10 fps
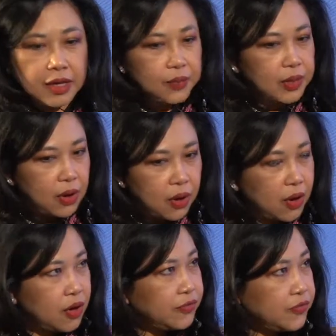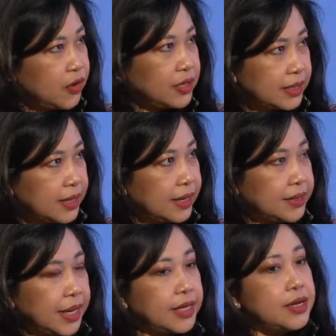It will all fall in line.
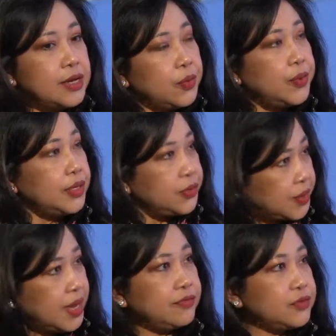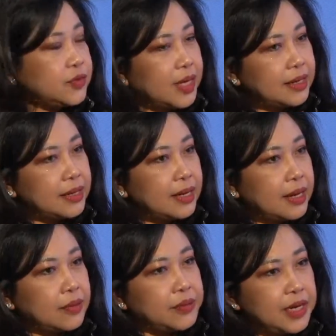And we do have to, and
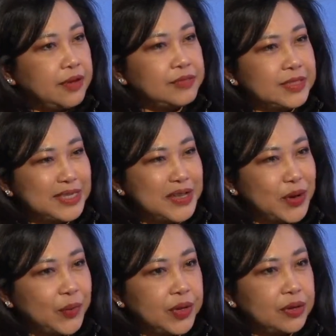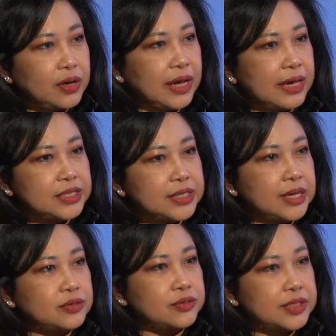I would have to say that we're not
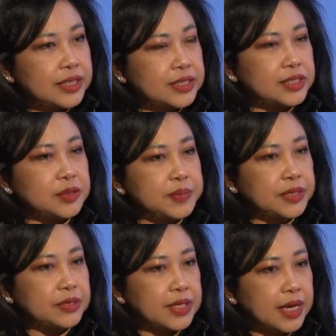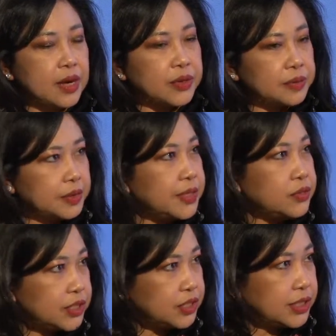agile today just because, and our commitment
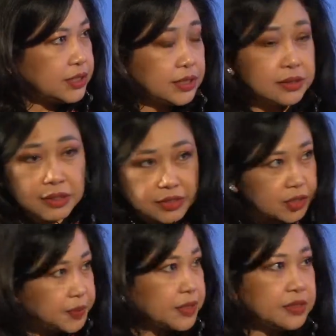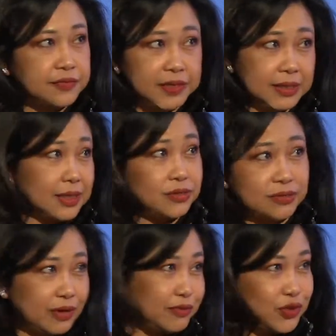to agility is not just because of the Industrial
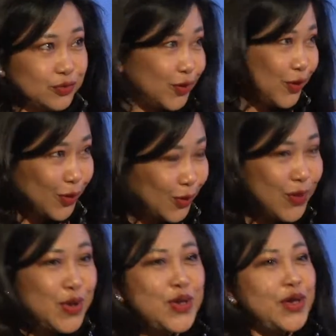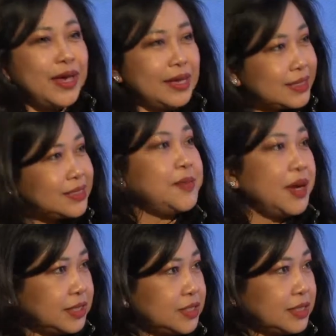Revolution 4.0. It is
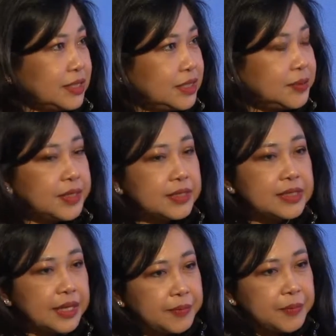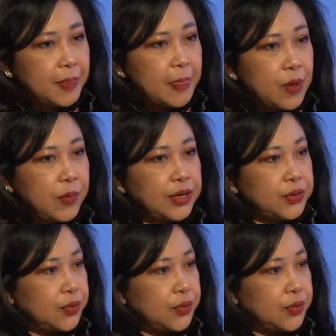about agility, because then when